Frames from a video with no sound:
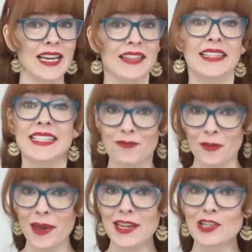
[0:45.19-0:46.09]
and this
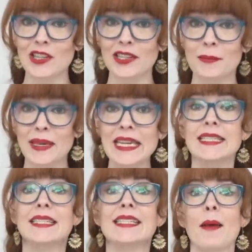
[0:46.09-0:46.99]
information can be
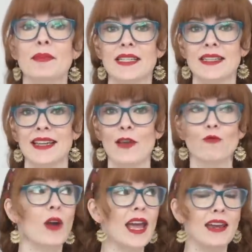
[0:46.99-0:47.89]
intercepted
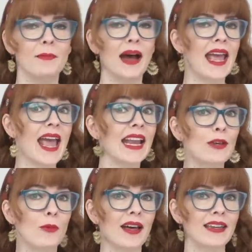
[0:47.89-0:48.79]
and read by
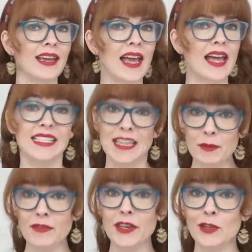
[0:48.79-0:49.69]
anyone, and
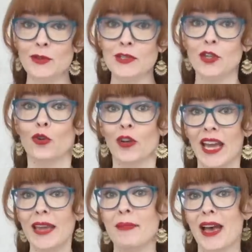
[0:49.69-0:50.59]
some of it used to
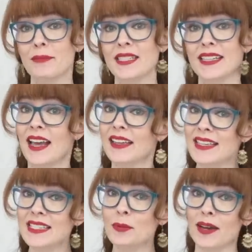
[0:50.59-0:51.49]
create maps like this